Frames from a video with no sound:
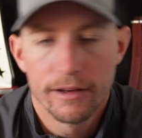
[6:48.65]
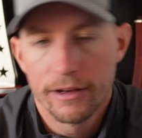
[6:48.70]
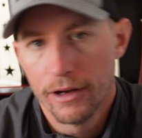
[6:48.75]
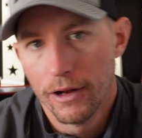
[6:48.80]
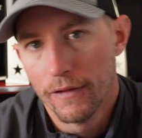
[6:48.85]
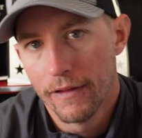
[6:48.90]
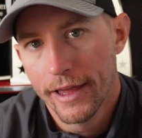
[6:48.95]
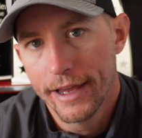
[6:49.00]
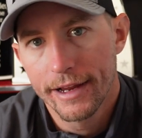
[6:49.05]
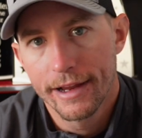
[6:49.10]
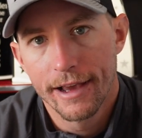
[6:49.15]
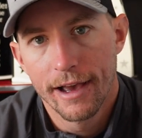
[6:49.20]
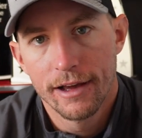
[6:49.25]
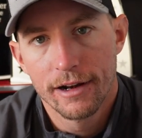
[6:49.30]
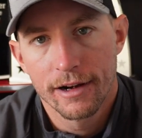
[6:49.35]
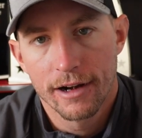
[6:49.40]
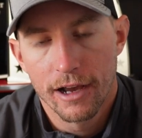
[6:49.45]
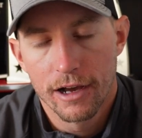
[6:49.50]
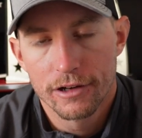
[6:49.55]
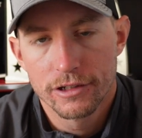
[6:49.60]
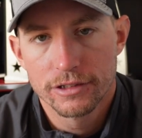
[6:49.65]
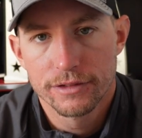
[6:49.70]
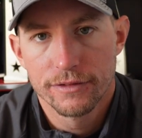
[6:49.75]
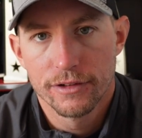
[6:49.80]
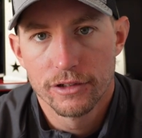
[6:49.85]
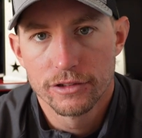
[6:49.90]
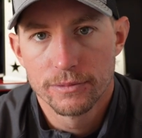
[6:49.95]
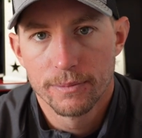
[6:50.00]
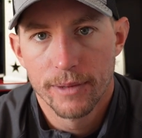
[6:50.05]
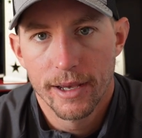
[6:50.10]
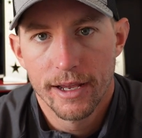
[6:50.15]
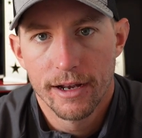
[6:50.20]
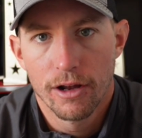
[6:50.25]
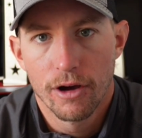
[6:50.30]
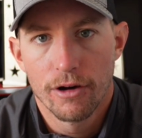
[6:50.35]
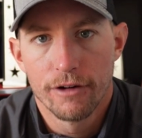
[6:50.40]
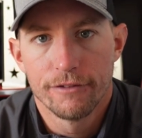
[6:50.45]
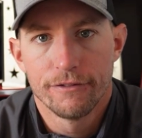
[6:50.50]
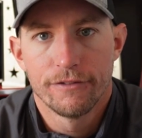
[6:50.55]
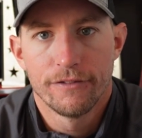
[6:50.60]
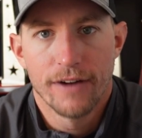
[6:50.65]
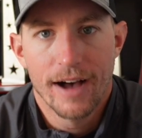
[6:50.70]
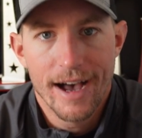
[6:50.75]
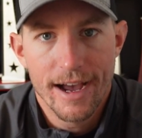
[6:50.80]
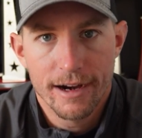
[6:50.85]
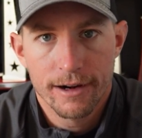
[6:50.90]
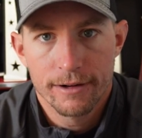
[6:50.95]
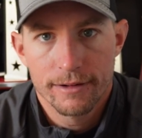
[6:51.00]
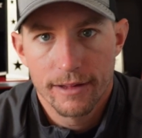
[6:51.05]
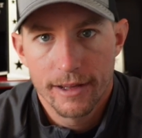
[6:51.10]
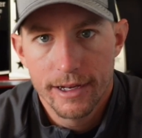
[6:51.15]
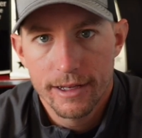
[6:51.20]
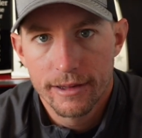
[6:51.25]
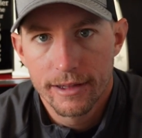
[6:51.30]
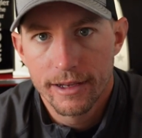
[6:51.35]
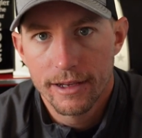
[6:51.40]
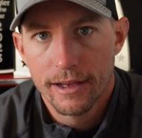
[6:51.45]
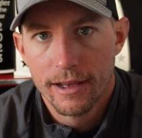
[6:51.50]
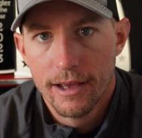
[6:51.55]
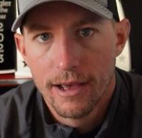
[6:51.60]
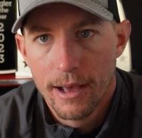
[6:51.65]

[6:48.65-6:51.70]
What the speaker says: Lake Guntersville's been on fire lately,